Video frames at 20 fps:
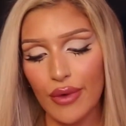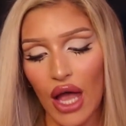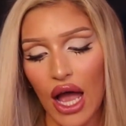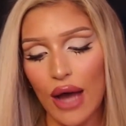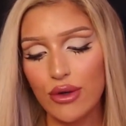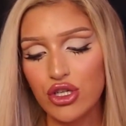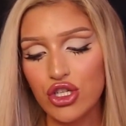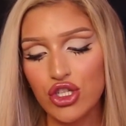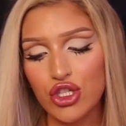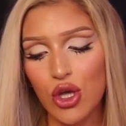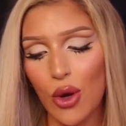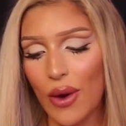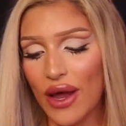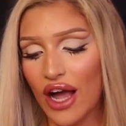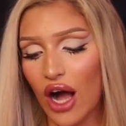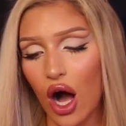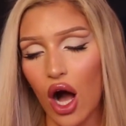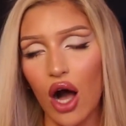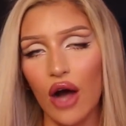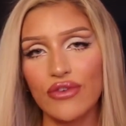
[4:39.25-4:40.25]
I was just
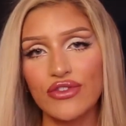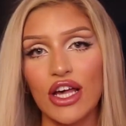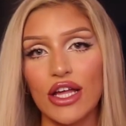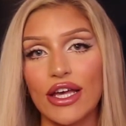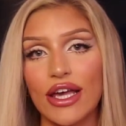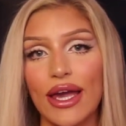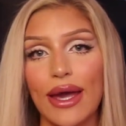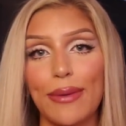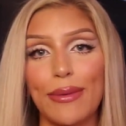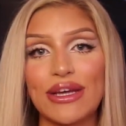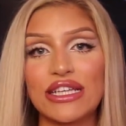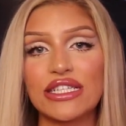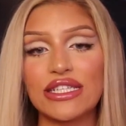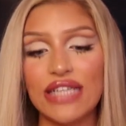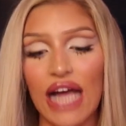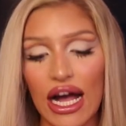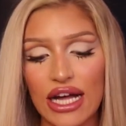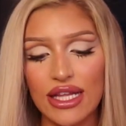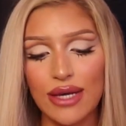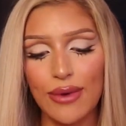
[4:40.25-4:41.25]
going off telling him
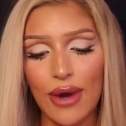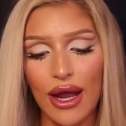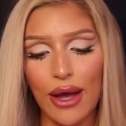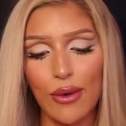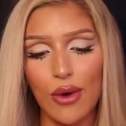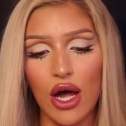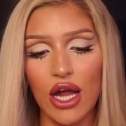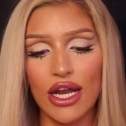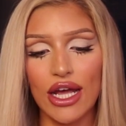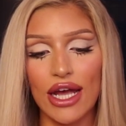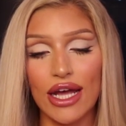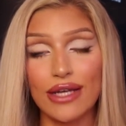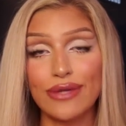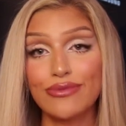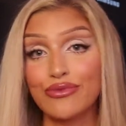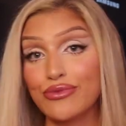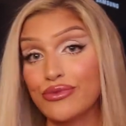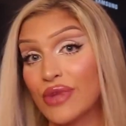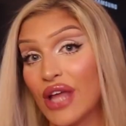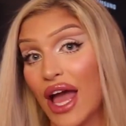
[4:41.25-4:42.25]
exactly what I
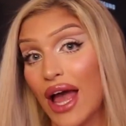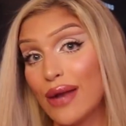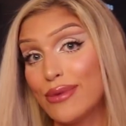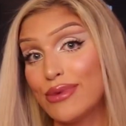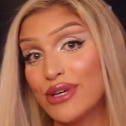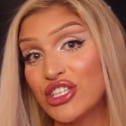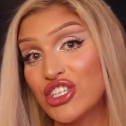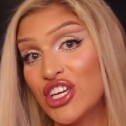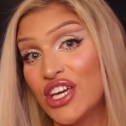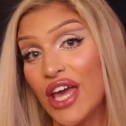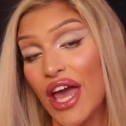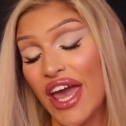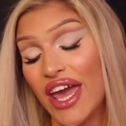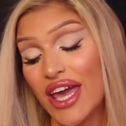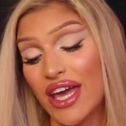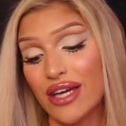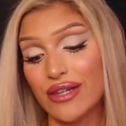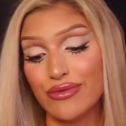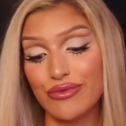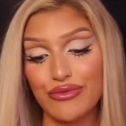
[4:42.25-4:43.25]
wanted and bitch he
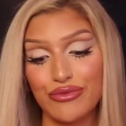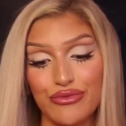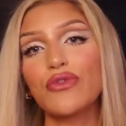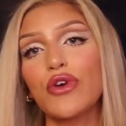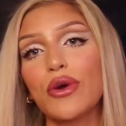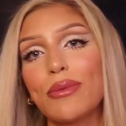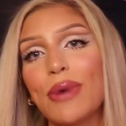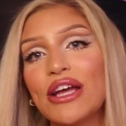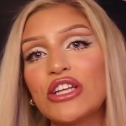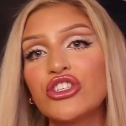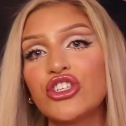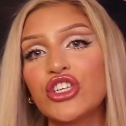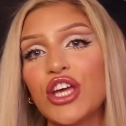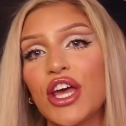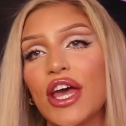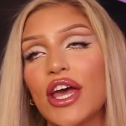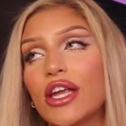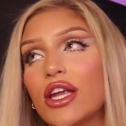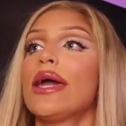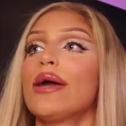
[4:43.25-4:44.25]
ate. For my
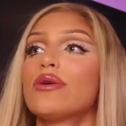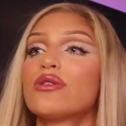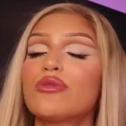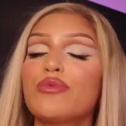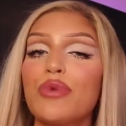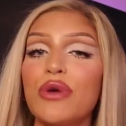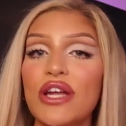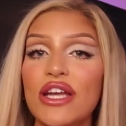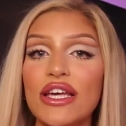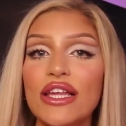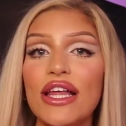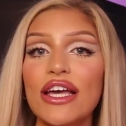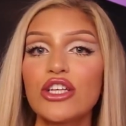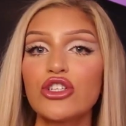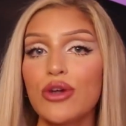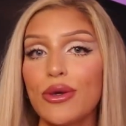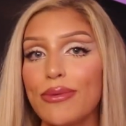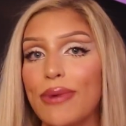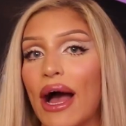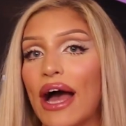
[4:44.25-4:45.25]
chin, it was pretty like
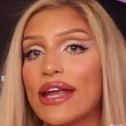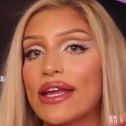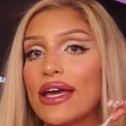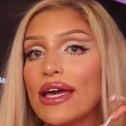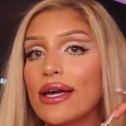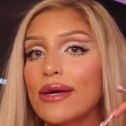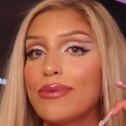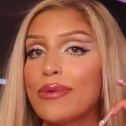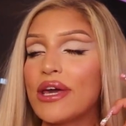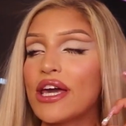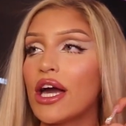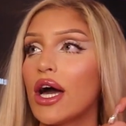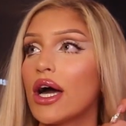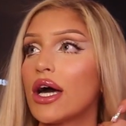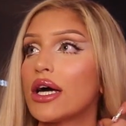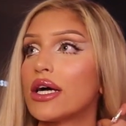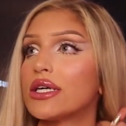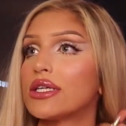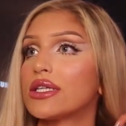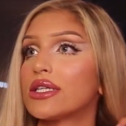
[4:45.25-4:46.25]
traumatic
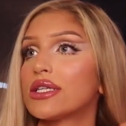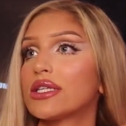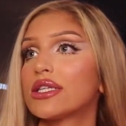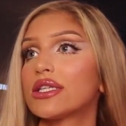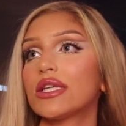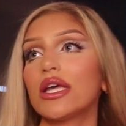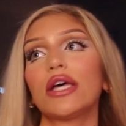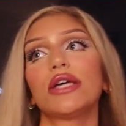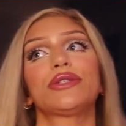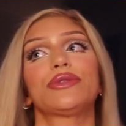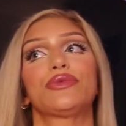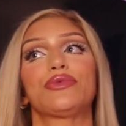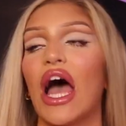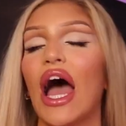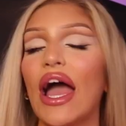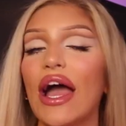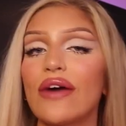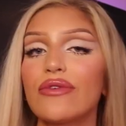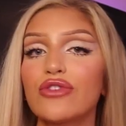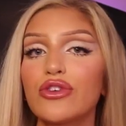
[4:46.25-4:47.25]
because
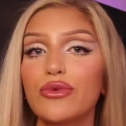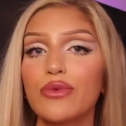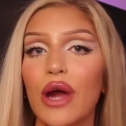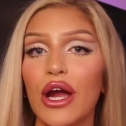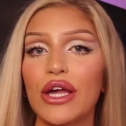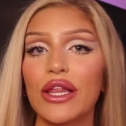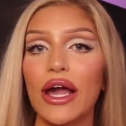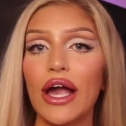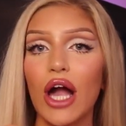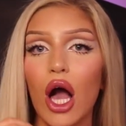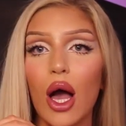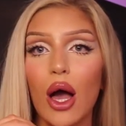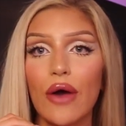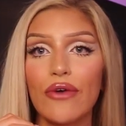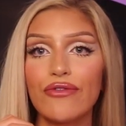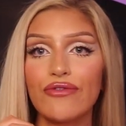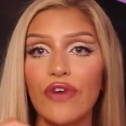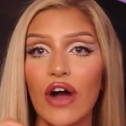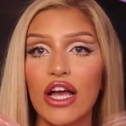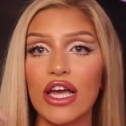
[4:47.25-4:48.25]
I have to wear like
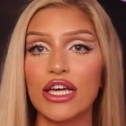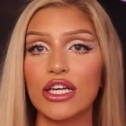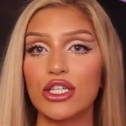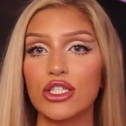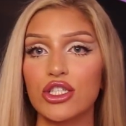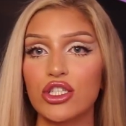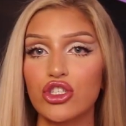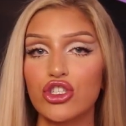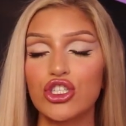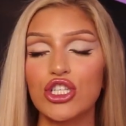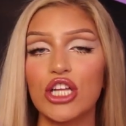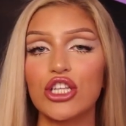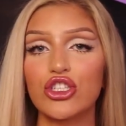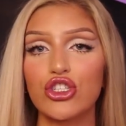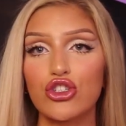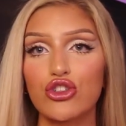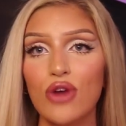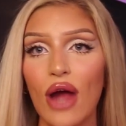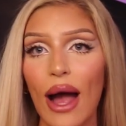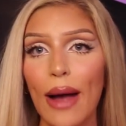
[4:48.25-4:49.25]
a fucking chin
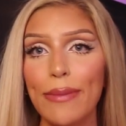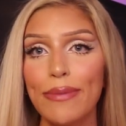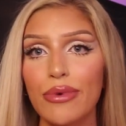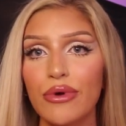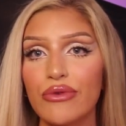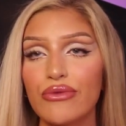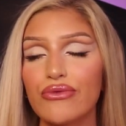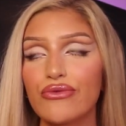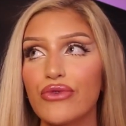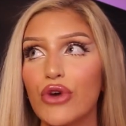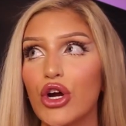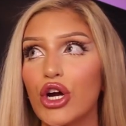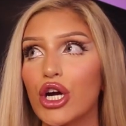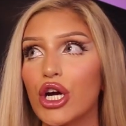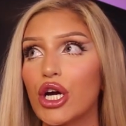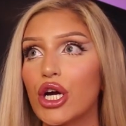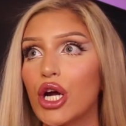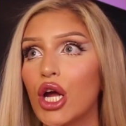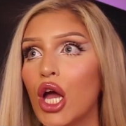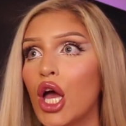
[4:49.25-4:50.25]
strap
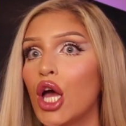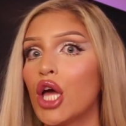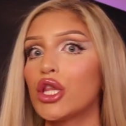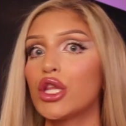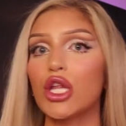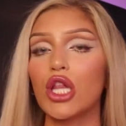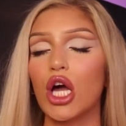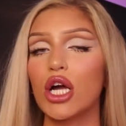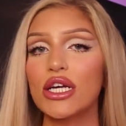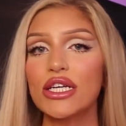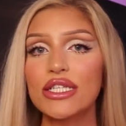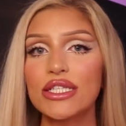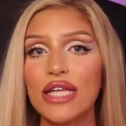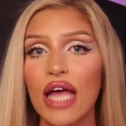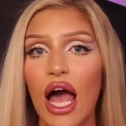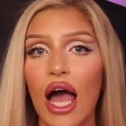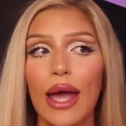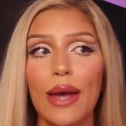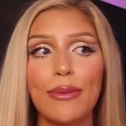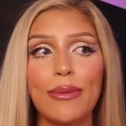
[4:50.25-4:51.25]
for the longest
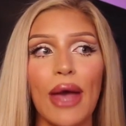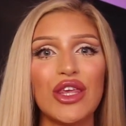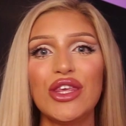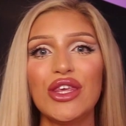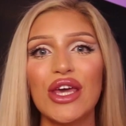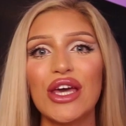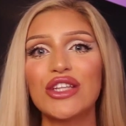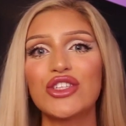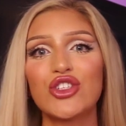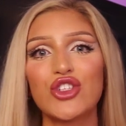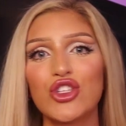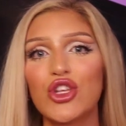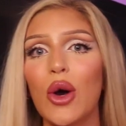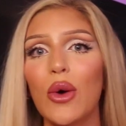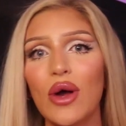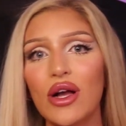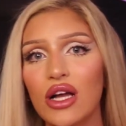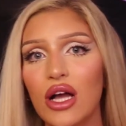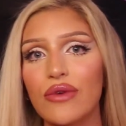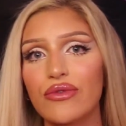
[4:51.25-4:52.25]
time. It's
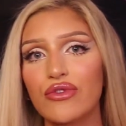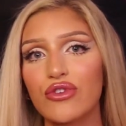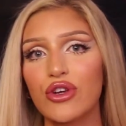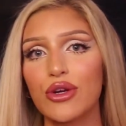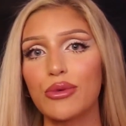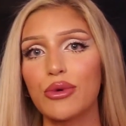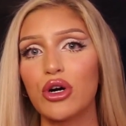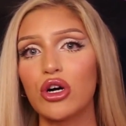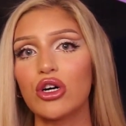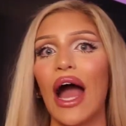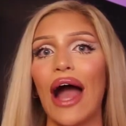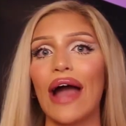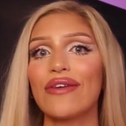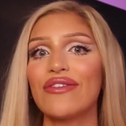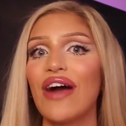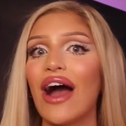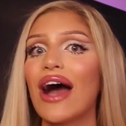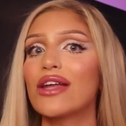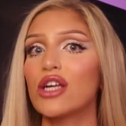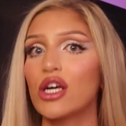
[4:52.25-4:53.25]
so uncomfortable. I've
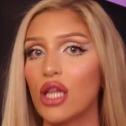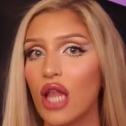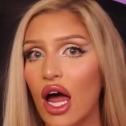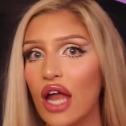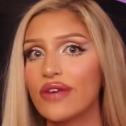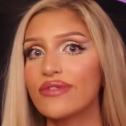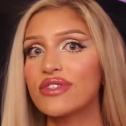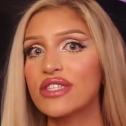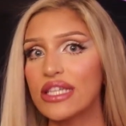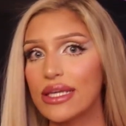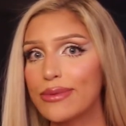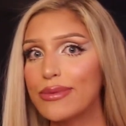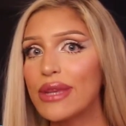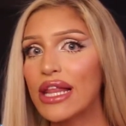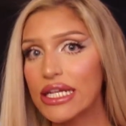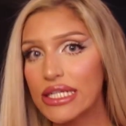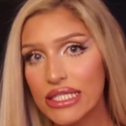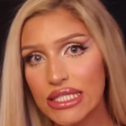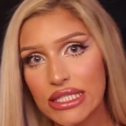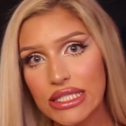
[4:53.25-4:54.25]
had a lot of
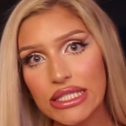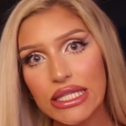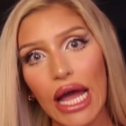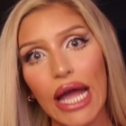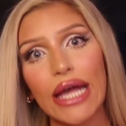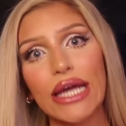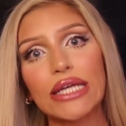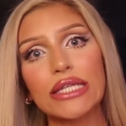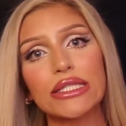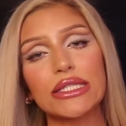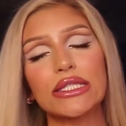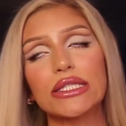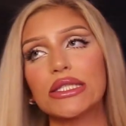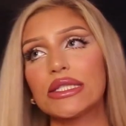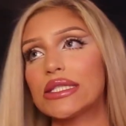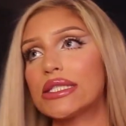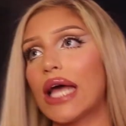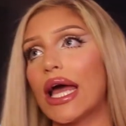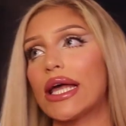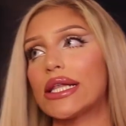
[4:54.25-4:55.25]
sleepless
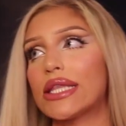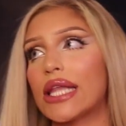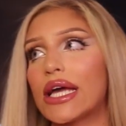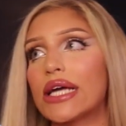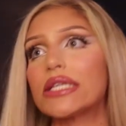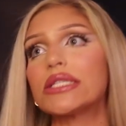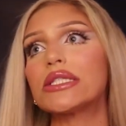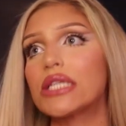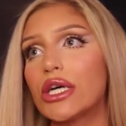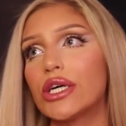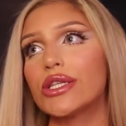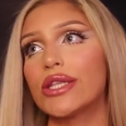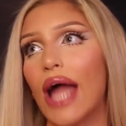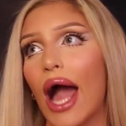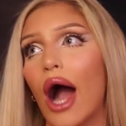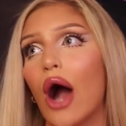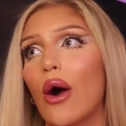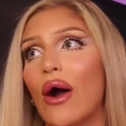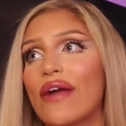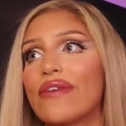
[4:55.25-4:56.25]
nights and like still
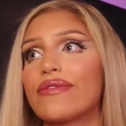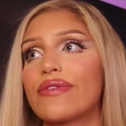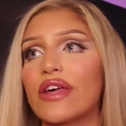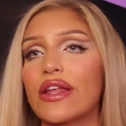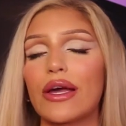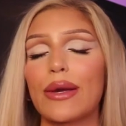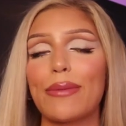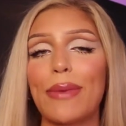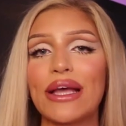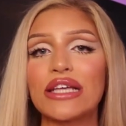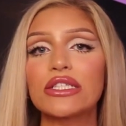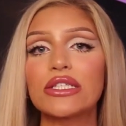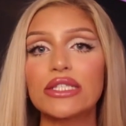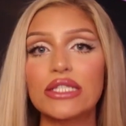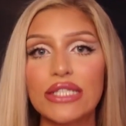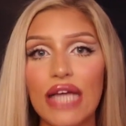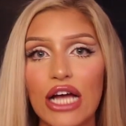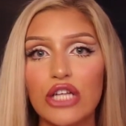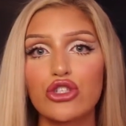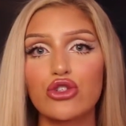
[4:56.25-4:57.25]
now I feel like my
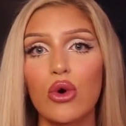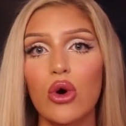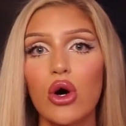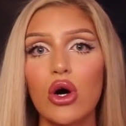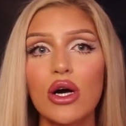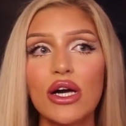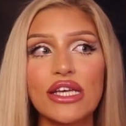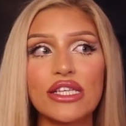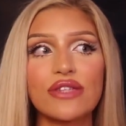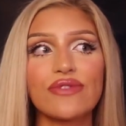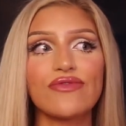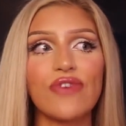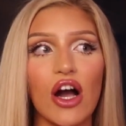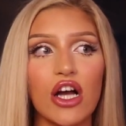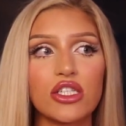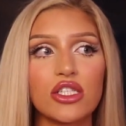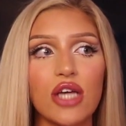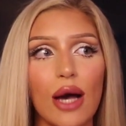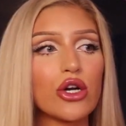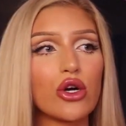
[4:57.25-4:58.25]
schedule is
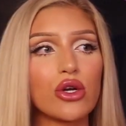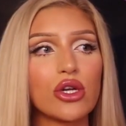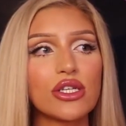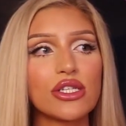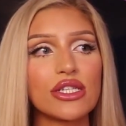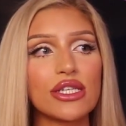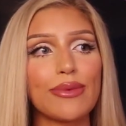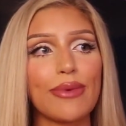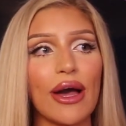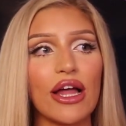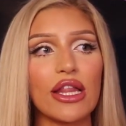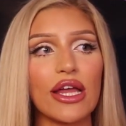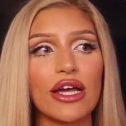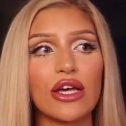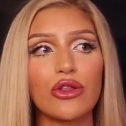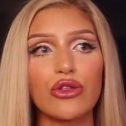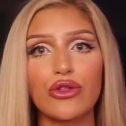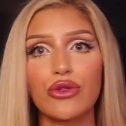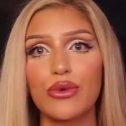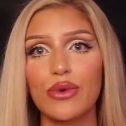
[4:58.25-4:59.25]
fucked up. I go to sleep at
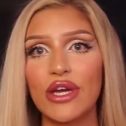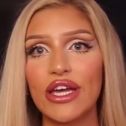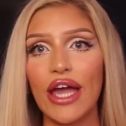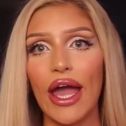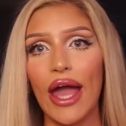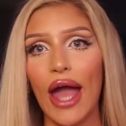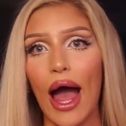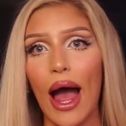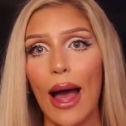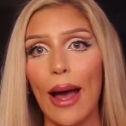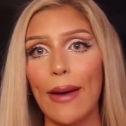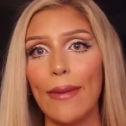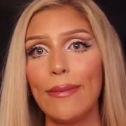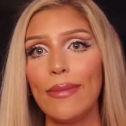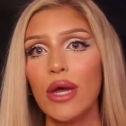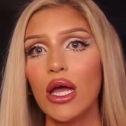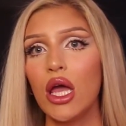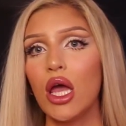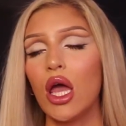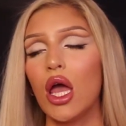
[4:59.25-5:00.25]
like 3
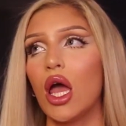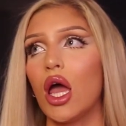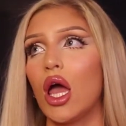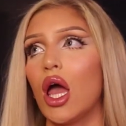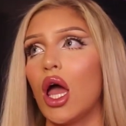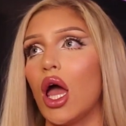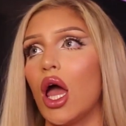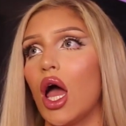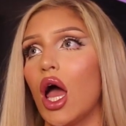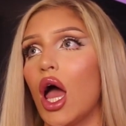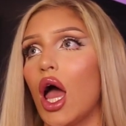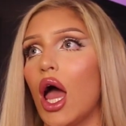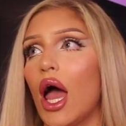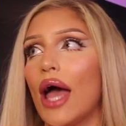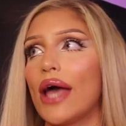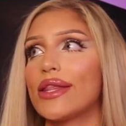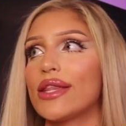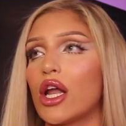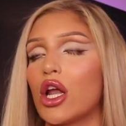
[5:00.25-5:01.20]
a.m. and